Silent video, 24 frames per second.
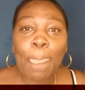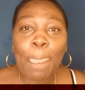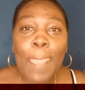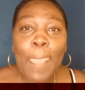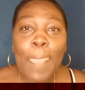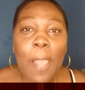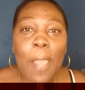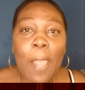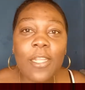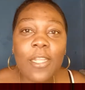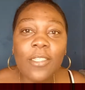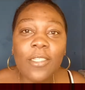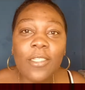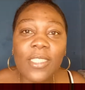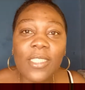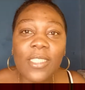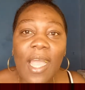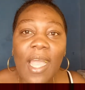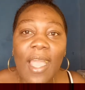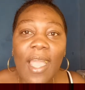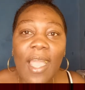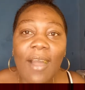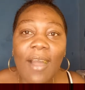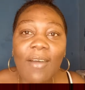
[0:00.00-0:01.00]
you know, I
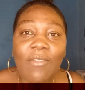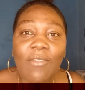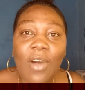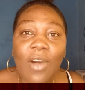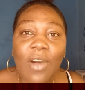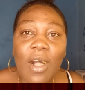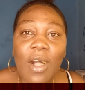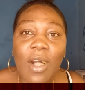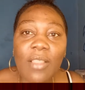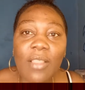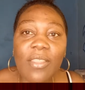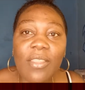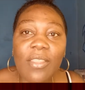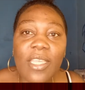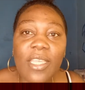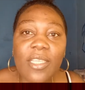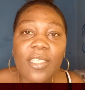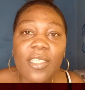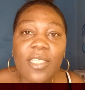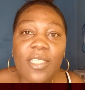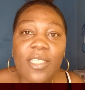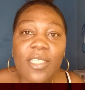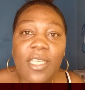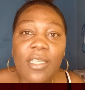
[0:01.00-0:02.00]
have all these
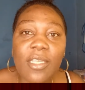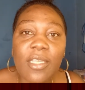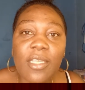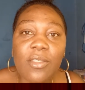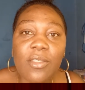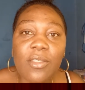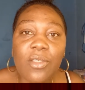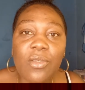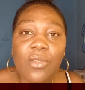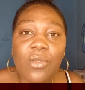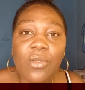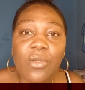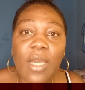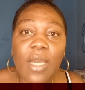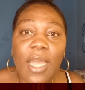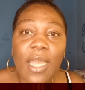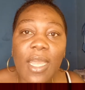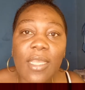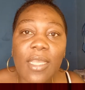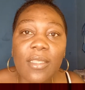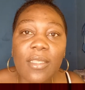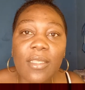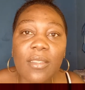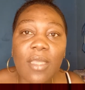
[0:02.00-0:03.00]
things you
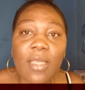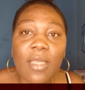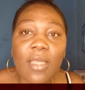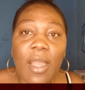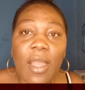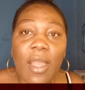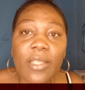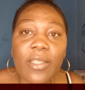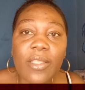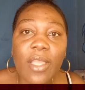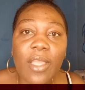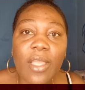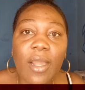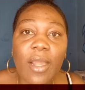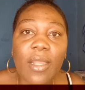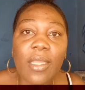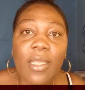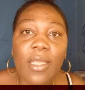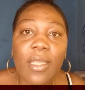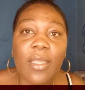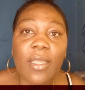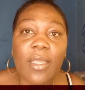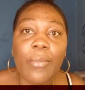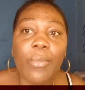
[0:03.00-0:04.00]
guys are talking
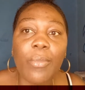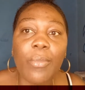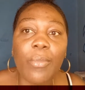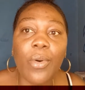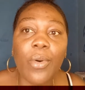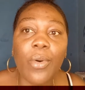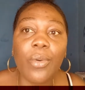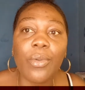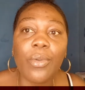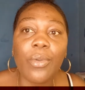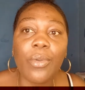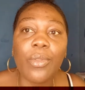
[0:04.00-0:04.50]
about.